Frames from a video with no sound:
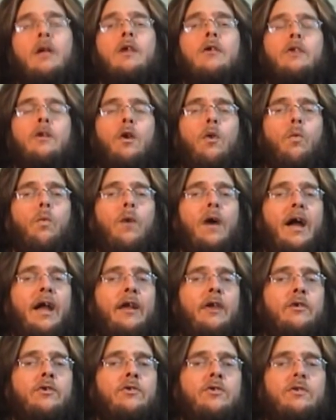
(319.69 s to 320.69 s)
No
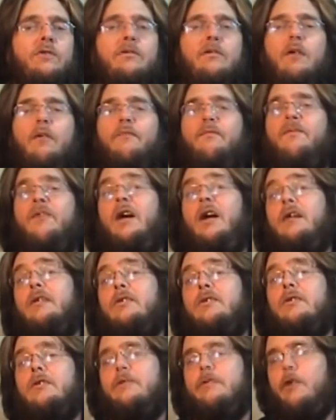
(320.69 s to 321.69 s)
wires, no
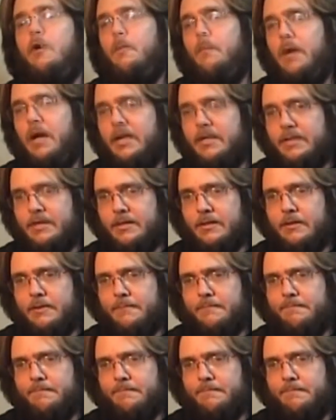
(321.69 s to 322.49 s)
fuss, no muss.